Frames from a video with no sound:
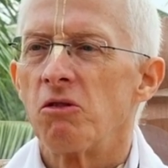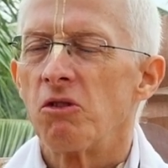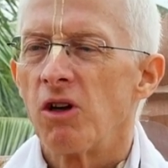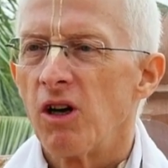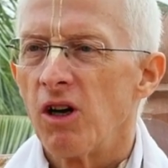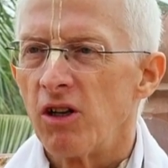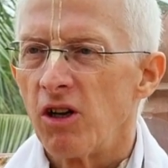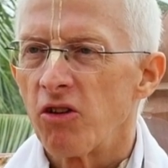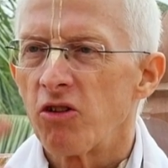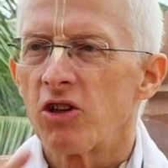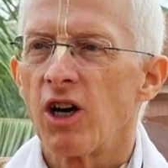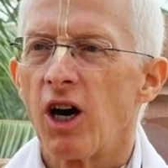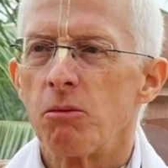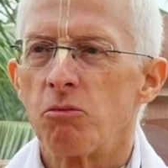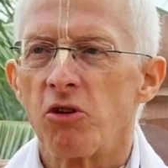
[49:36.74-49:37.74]
another
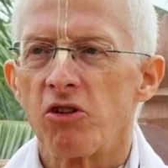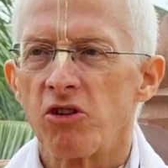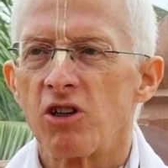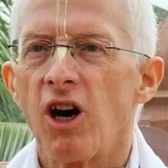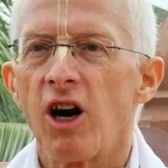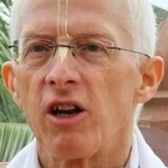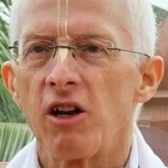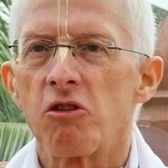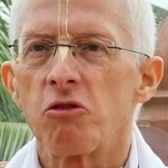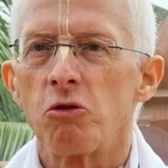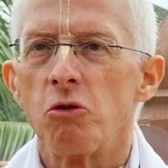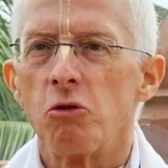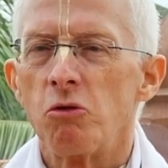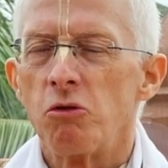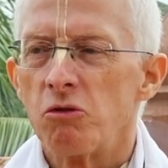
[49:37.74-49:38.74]
godbrother got it
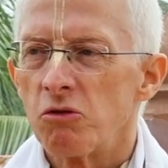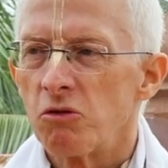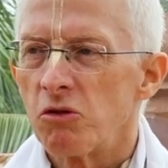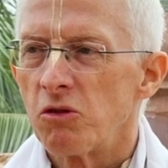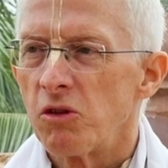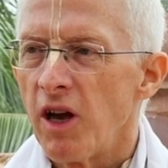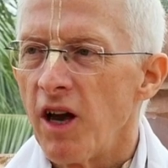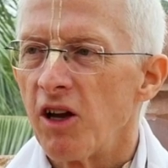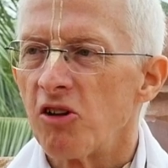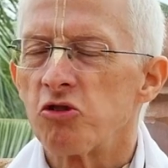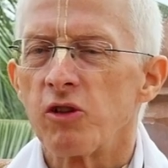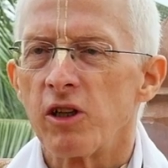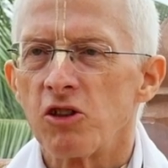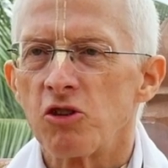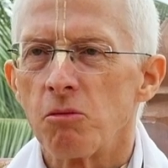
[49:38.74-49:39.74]
through
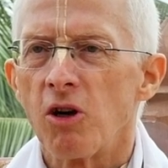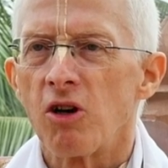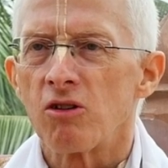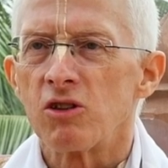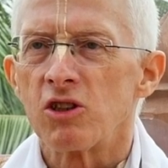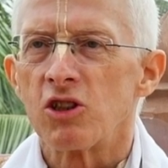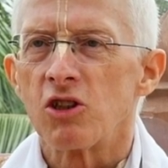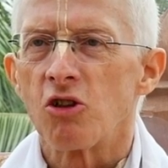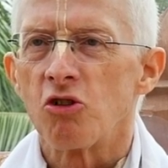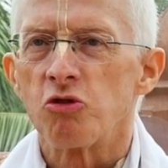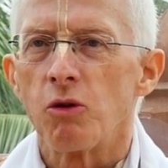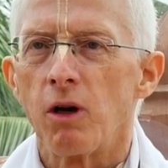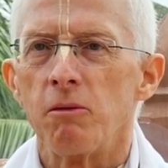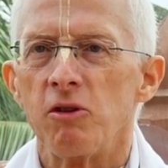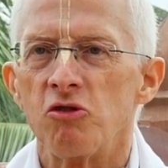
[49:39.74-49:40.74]
answering Tamal Krishna
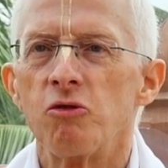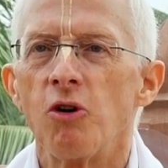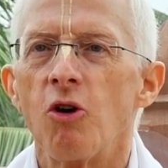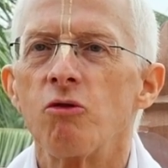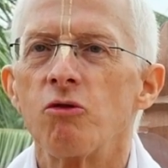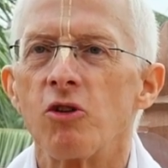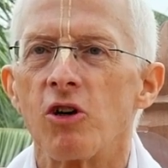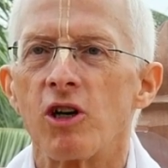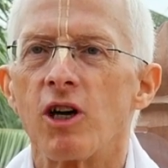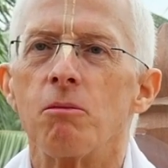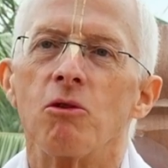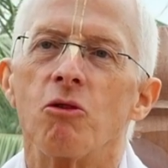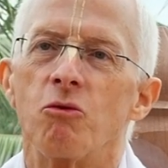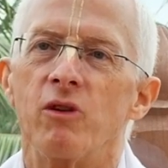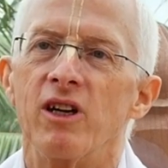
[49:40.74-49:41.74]
Goswami's phone for a couple
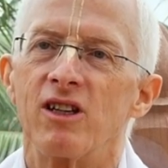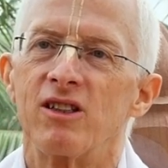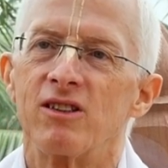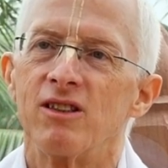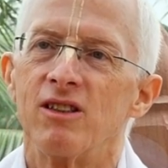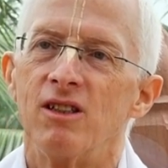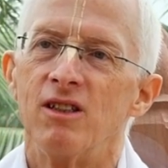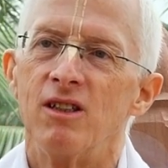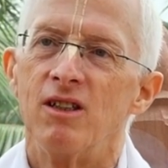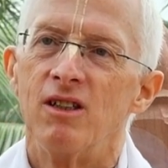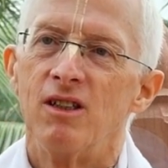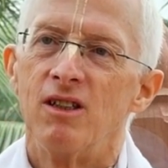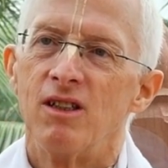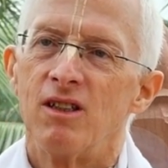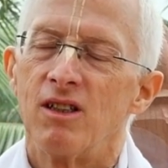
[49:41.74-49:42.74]
of weeks.
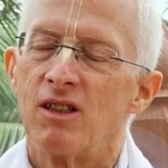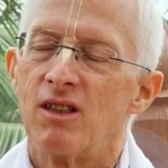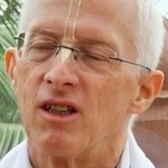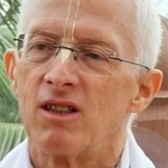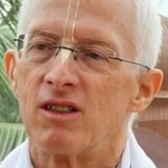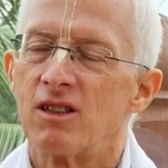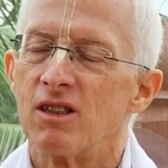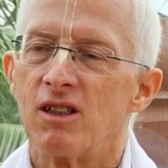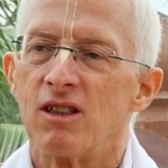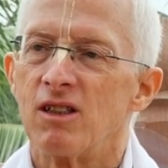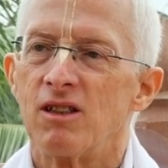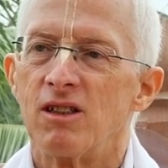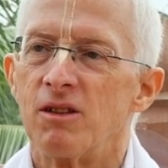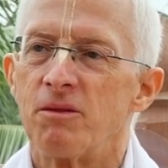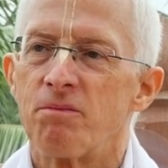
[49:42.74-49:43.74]
That,
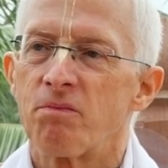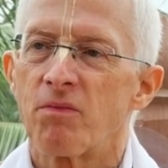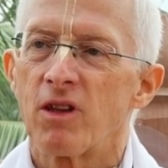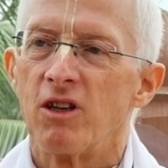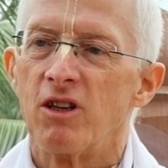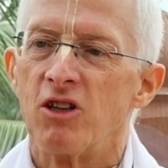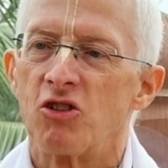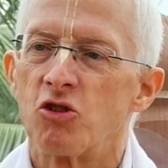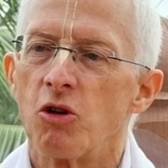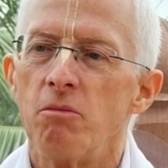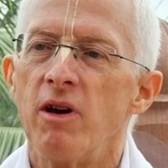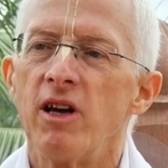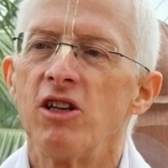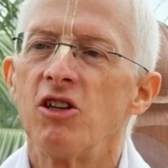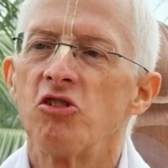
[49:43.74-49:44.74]

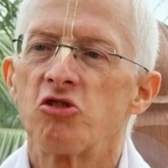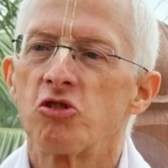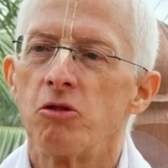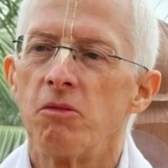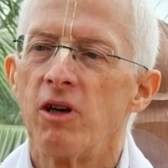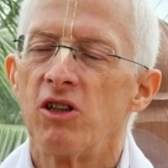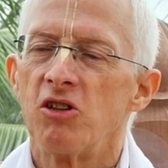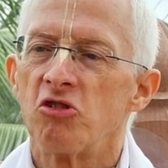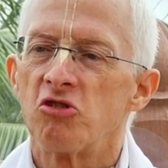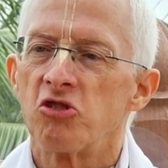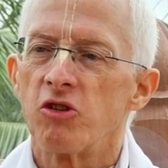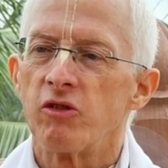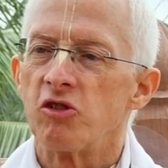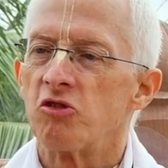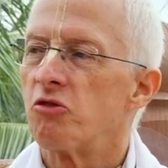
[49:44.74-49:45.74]
tremendous, tremendous
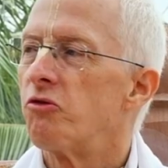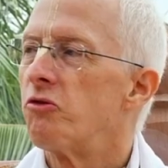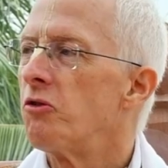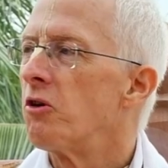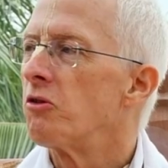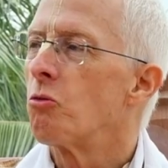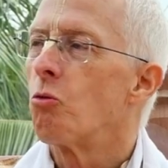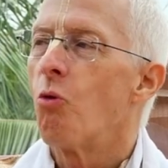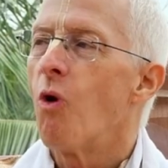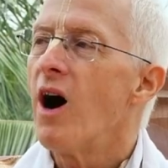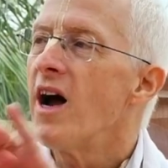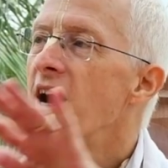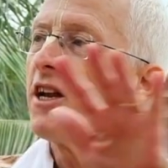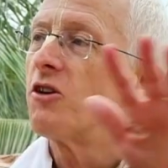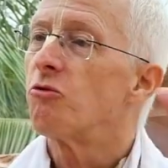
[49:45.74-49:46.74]
service,
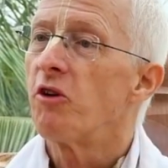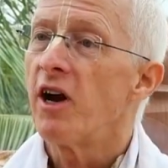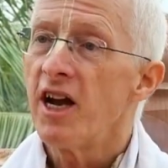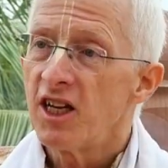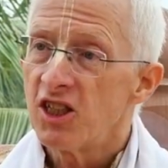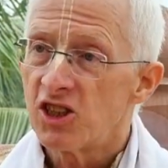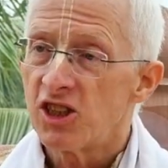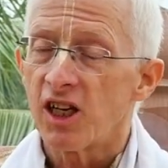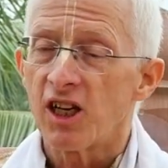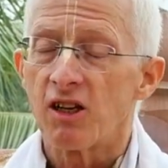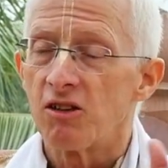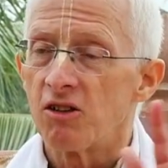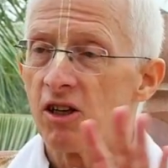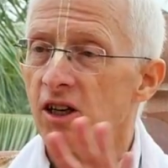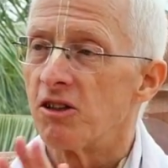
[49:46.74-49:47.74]
wide-ranging
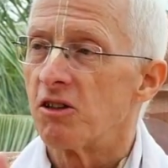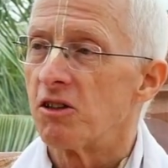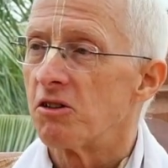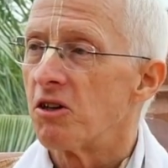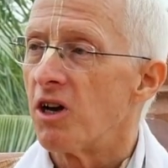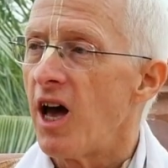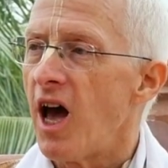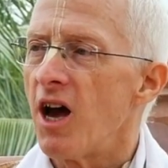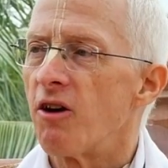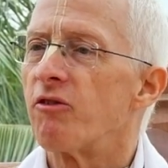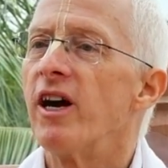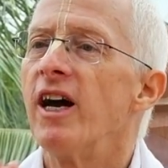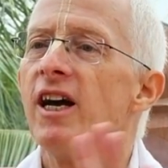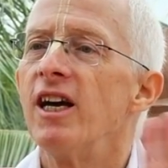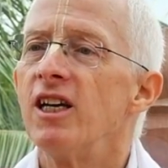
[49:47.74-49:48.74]

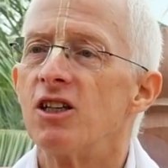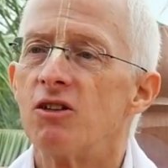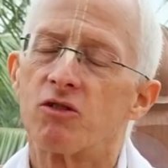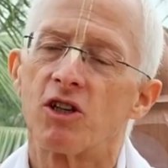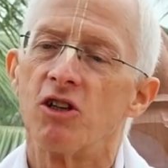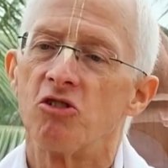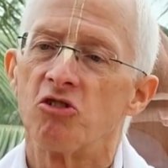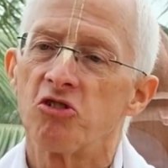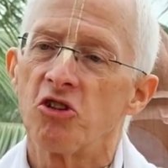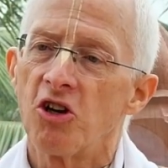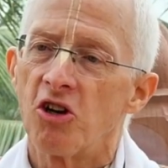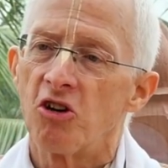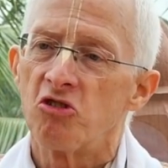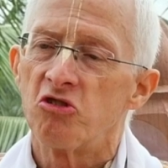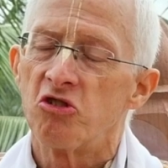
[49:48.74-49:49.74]
array of
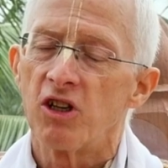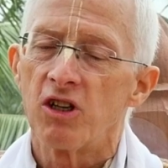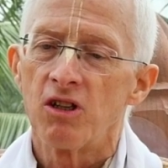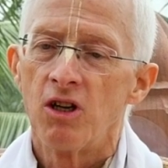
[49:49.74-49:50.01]
concerns that